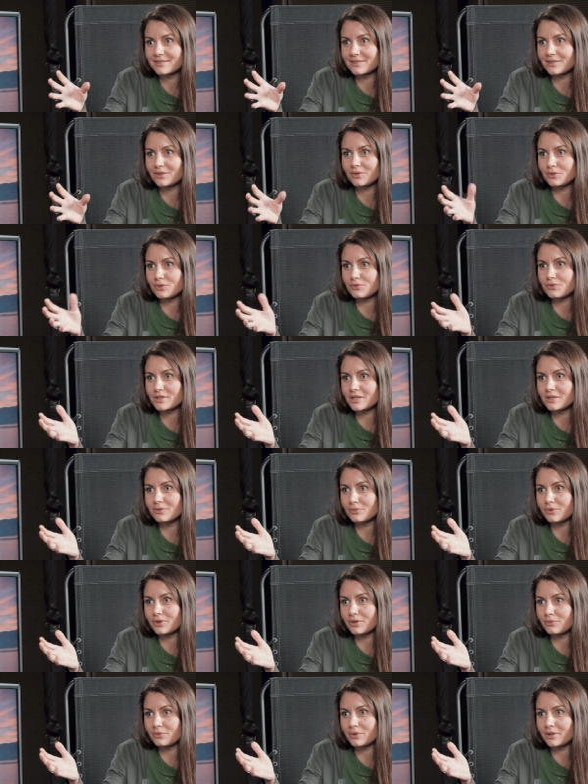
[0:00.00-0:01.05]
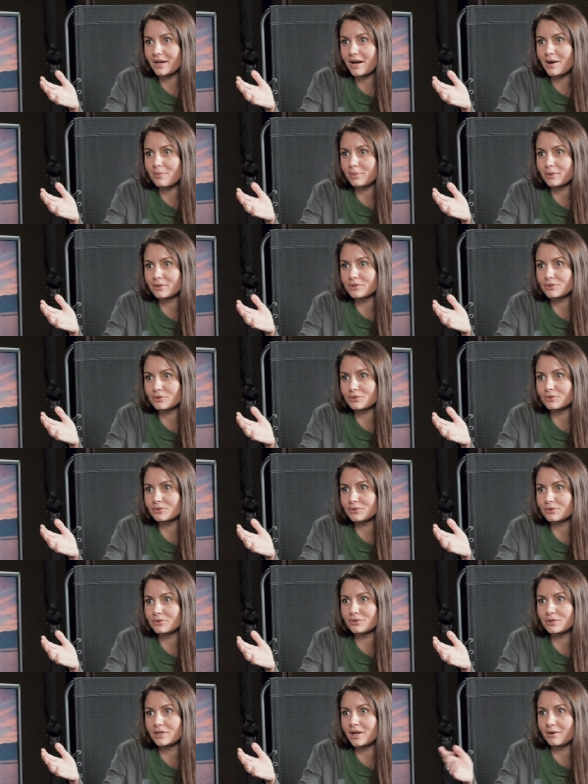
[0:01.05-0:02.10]
You know, you've Faulty seen what, code, what happened
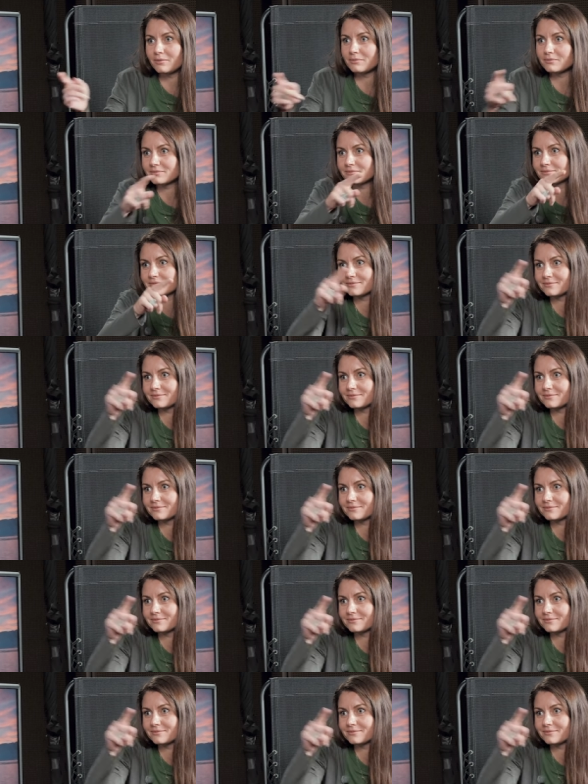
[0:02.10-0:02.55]
right? to, to Yam.